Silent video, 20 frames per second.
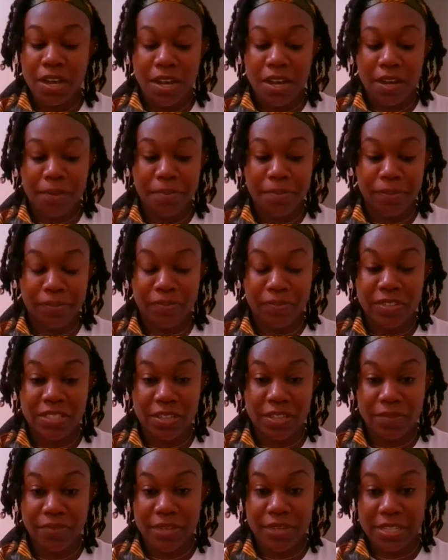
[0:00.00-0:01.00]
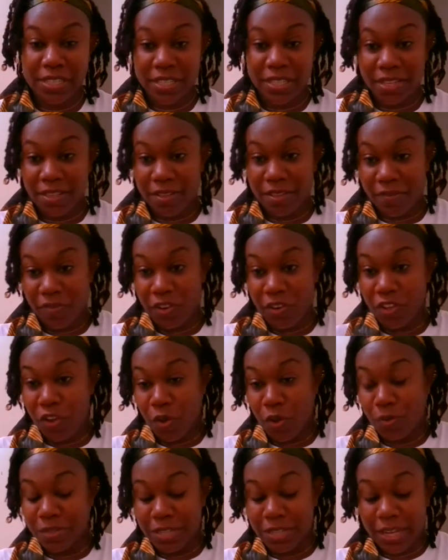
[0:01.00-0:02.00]
But for some reason the
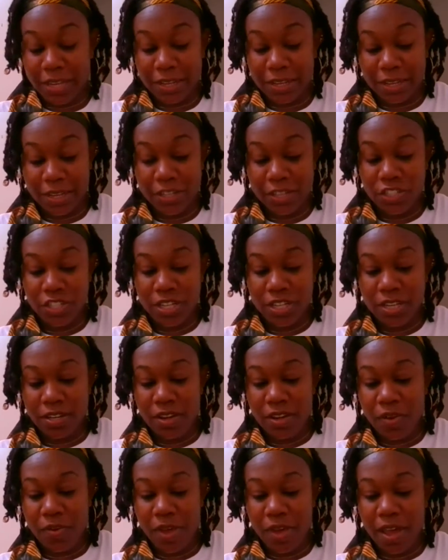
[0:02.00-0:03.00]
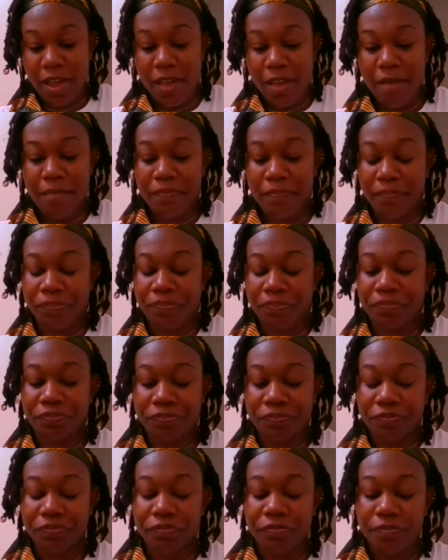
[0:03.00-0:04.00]
video was like glitching, okay?
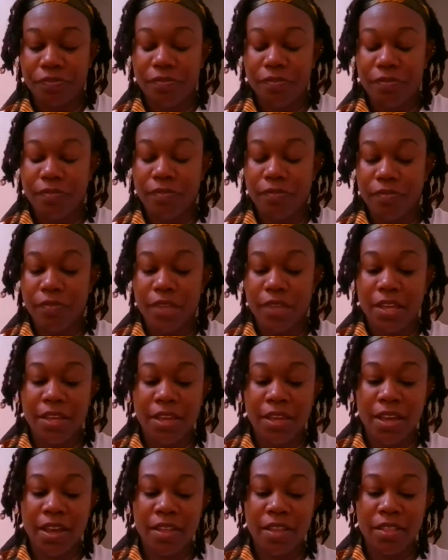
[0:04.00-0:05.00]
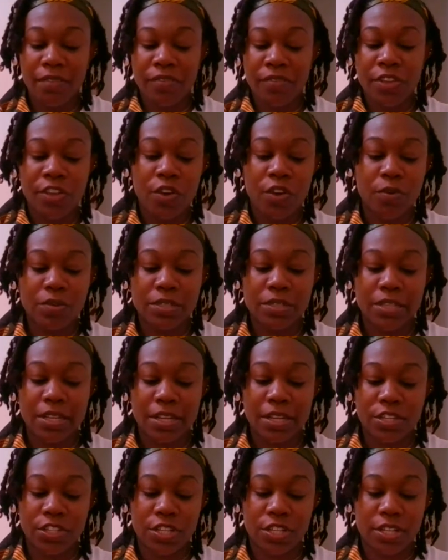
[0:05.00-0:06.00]
Yeah, the video was
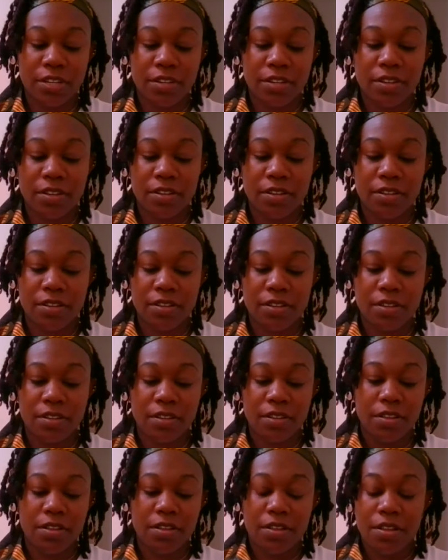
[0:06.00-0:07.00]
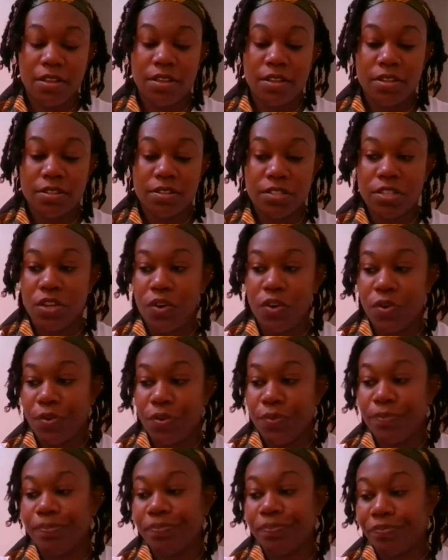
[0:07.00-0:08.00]
glitching.
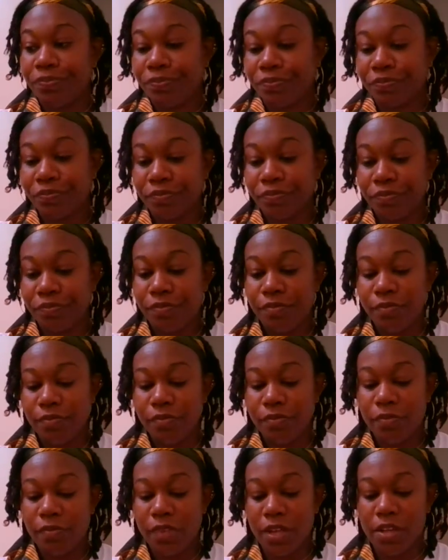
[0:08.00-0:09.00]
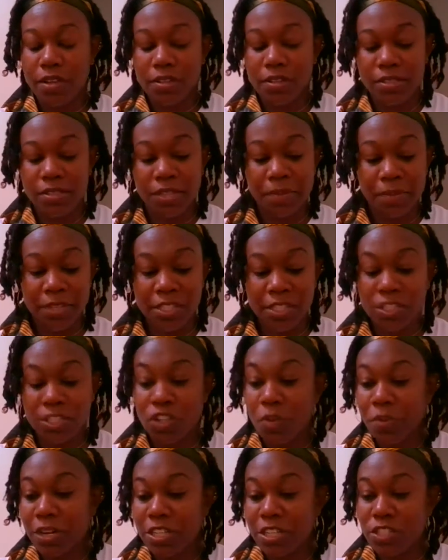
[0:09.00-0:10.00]
So something just
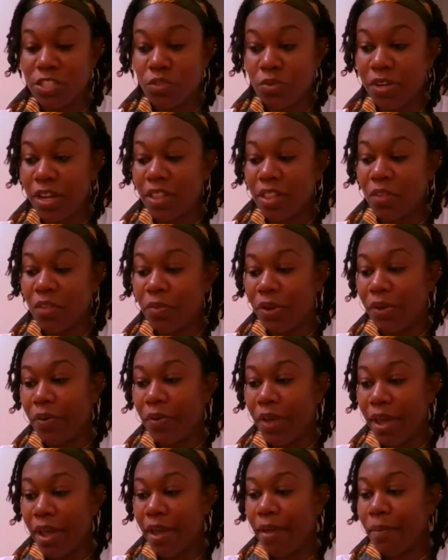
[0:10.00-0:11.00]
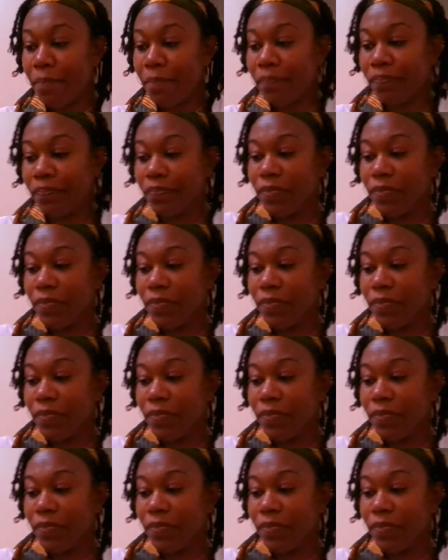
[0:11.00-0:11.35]
told me to do another one, okay?